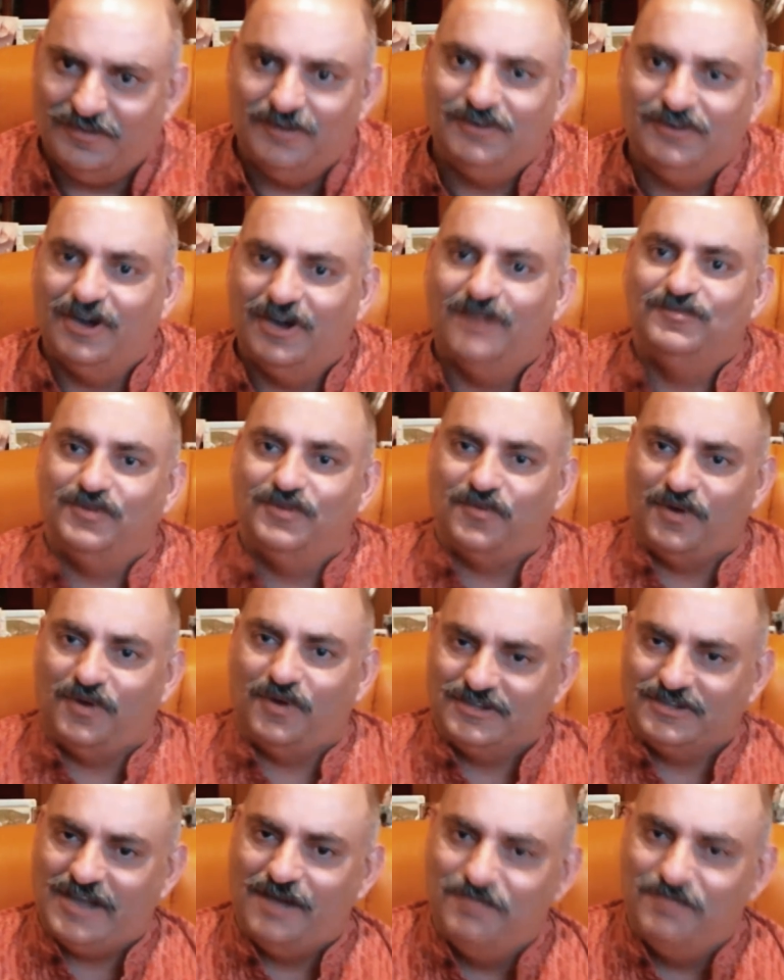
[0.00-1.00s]
in terms of
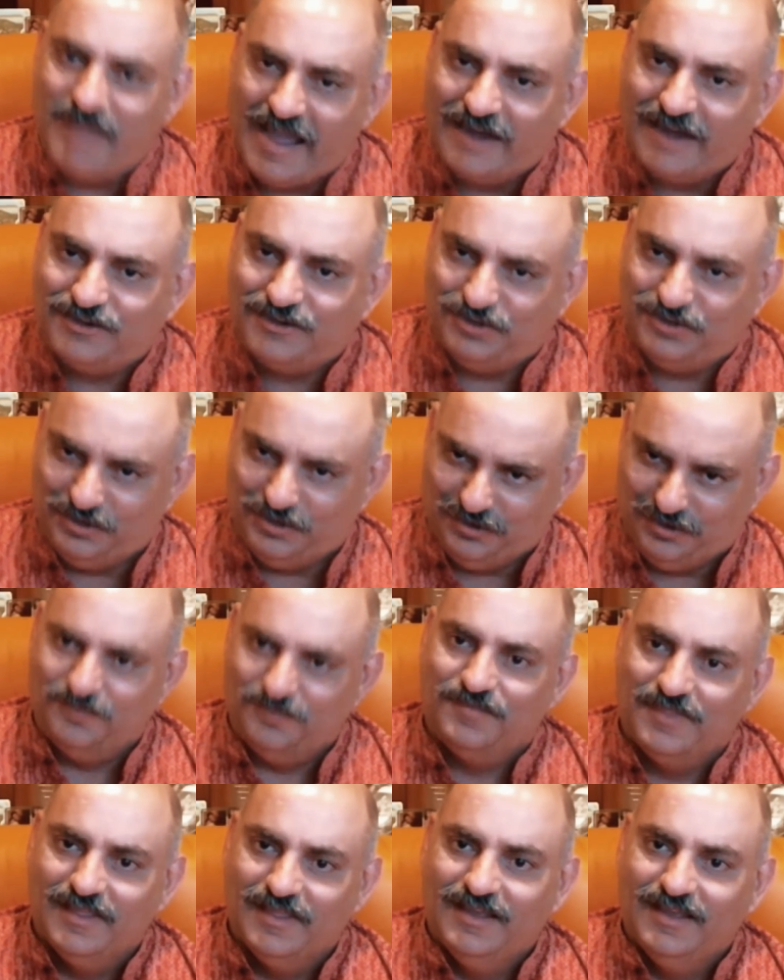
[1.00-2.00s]
what's come back to you
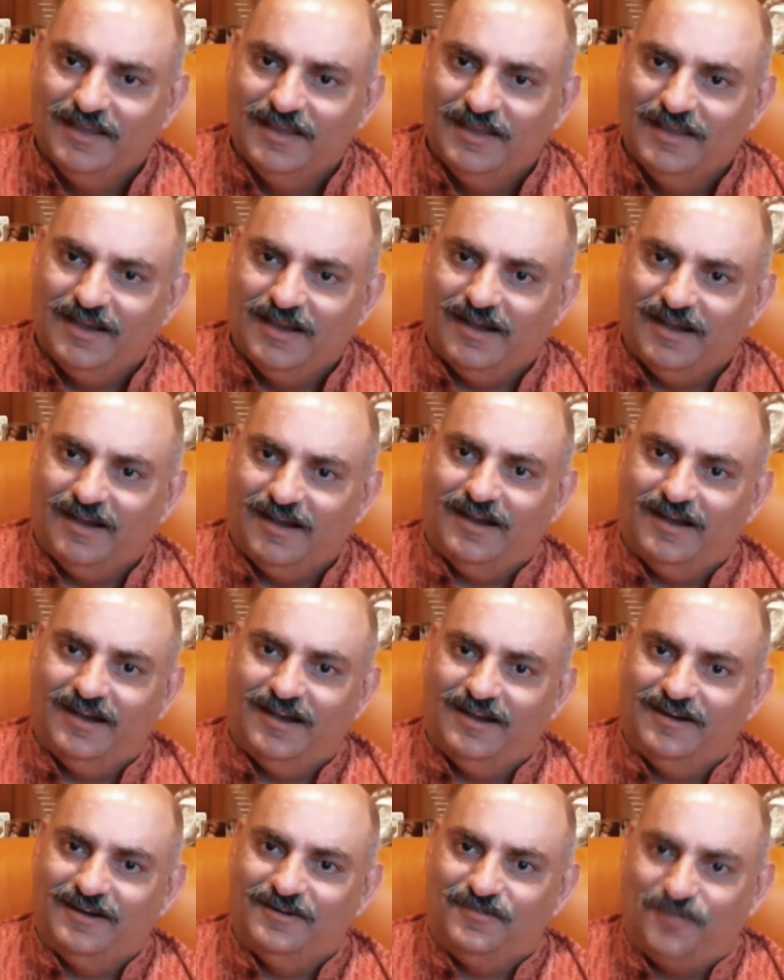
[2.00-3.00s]

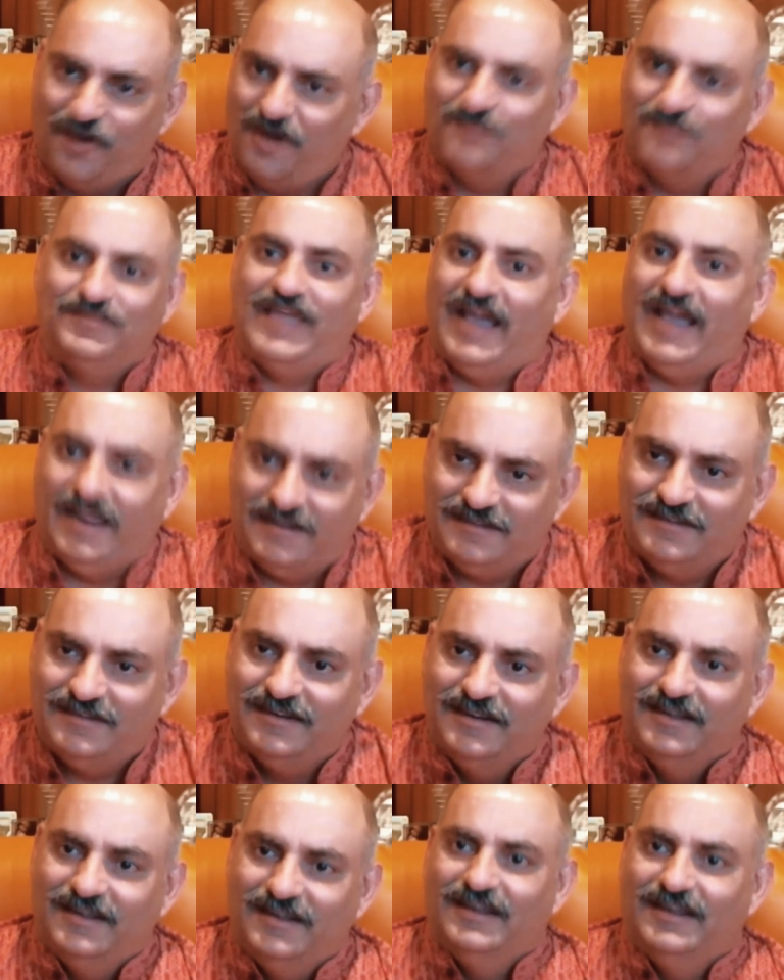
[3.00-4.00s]
from that
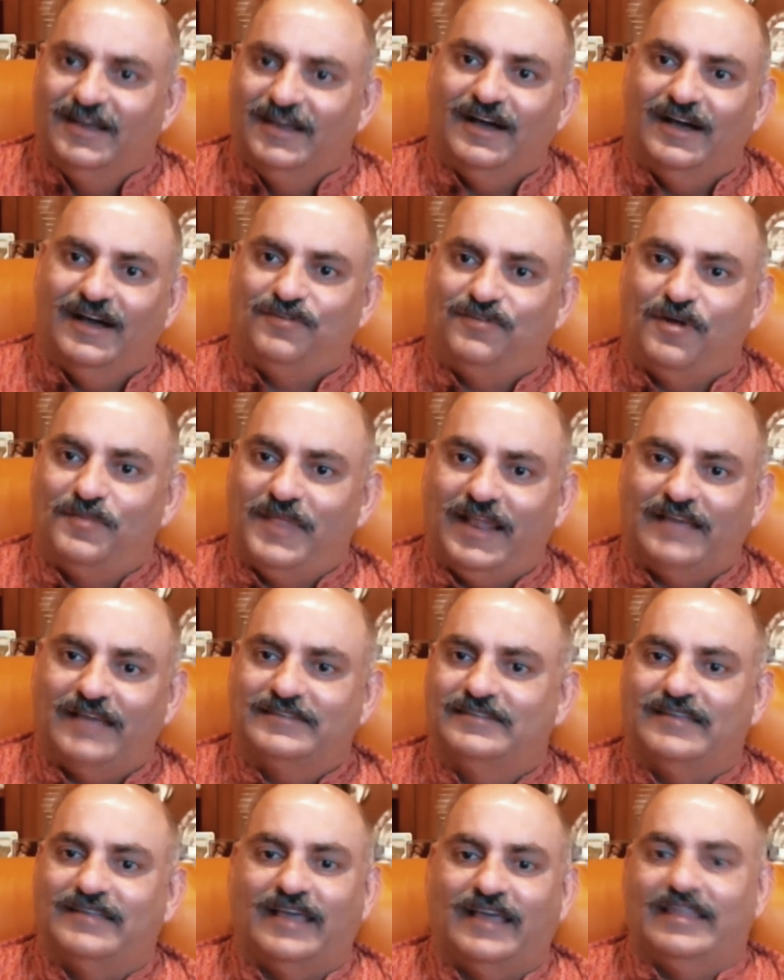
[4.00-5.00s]

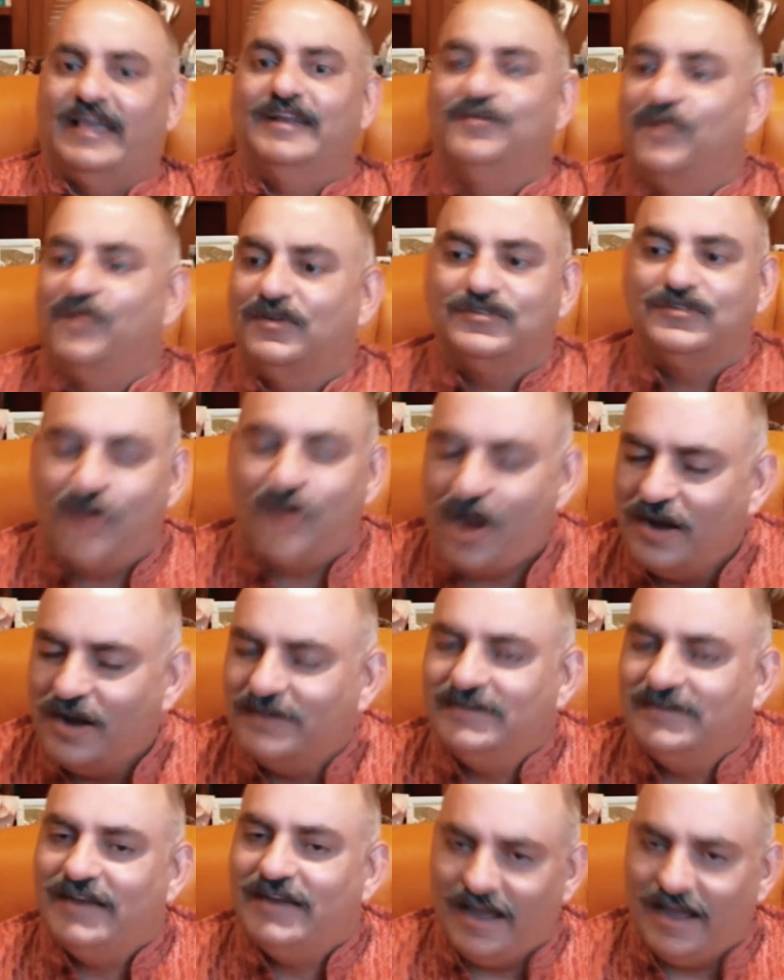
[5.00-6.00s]
exercise, and it was
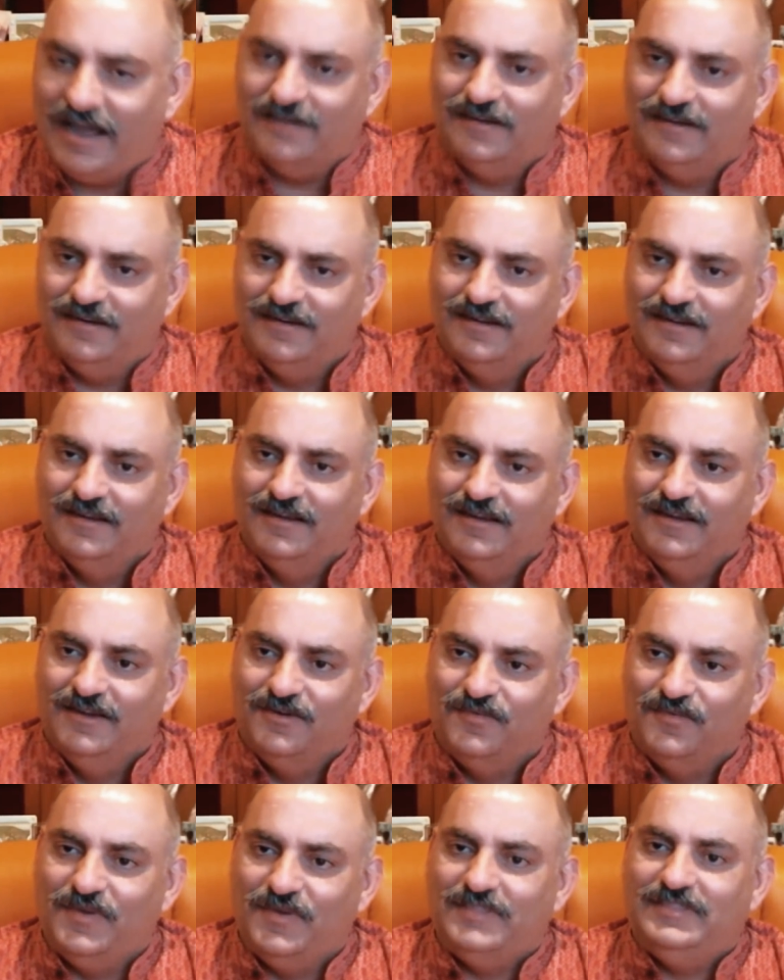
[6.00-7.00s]
not done
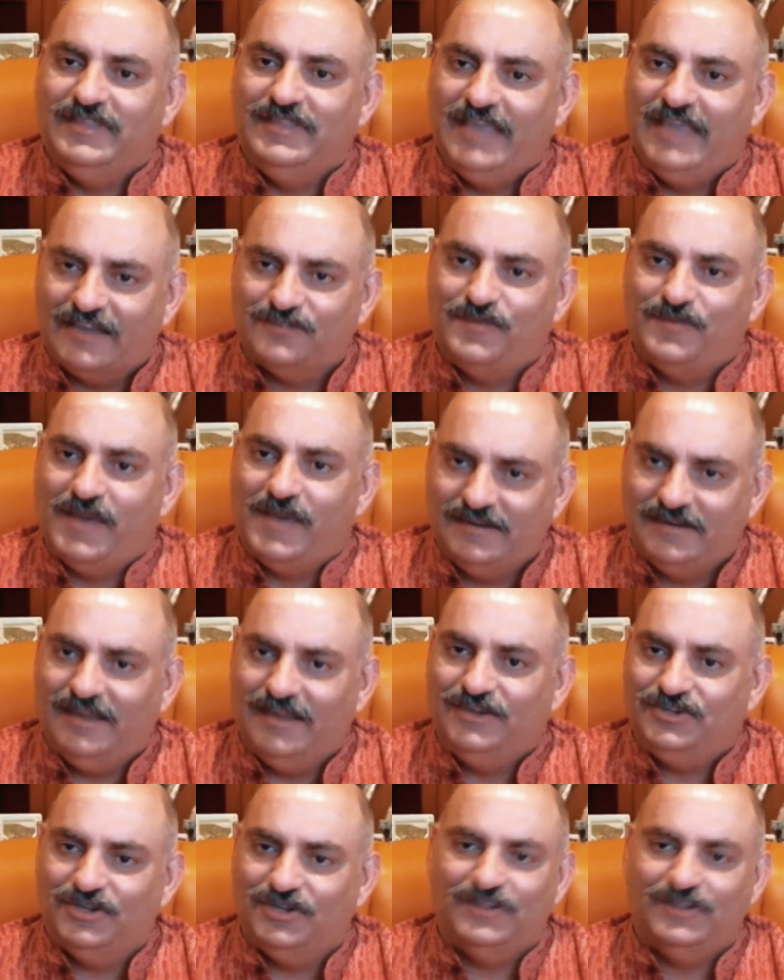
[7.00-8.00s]
with the
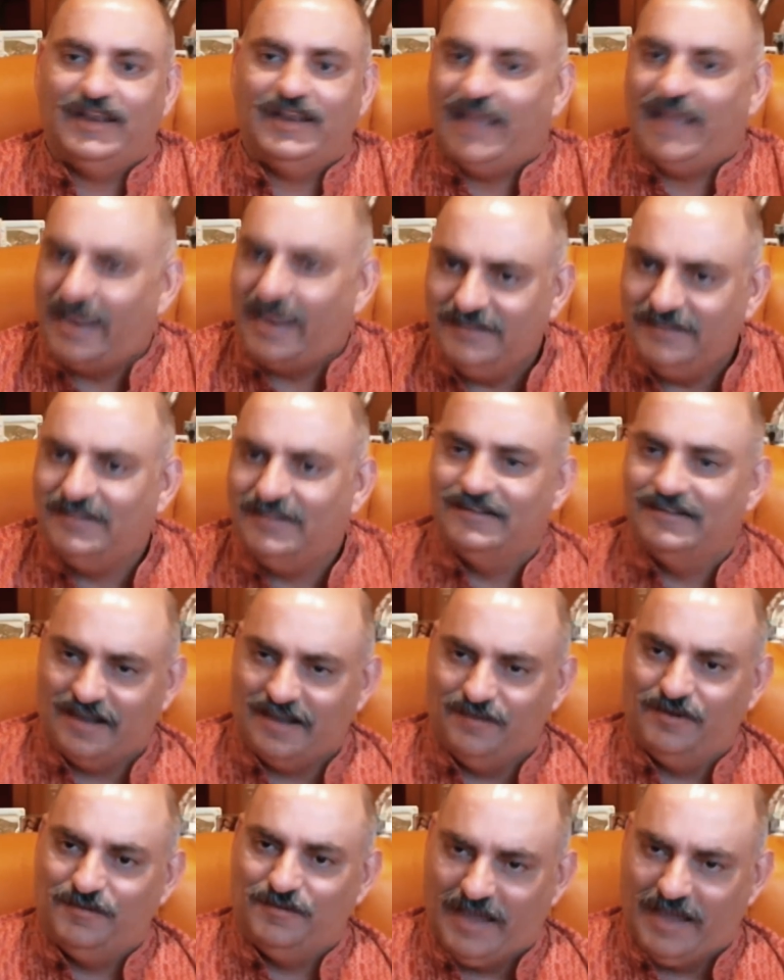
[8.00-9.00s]
expectation that anything's
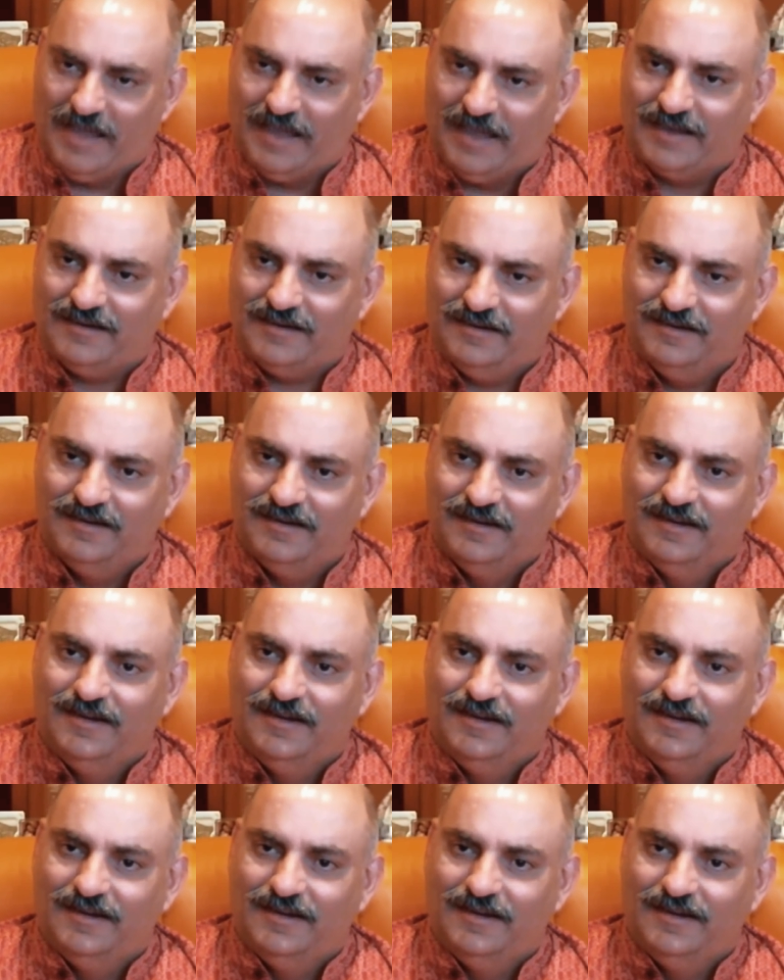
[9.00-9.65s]
coming back. Right.